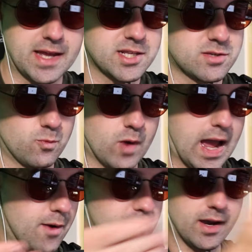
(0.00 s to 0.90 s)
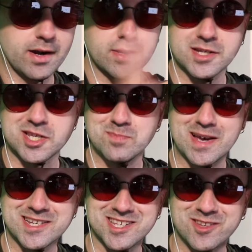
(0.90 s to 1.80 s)
That's how I got in this
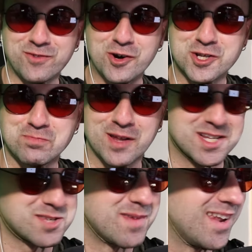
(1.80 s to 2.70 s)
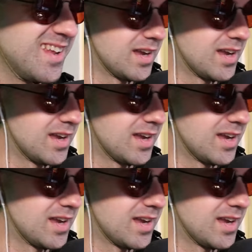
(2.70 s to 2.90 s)
mess in the first place, man.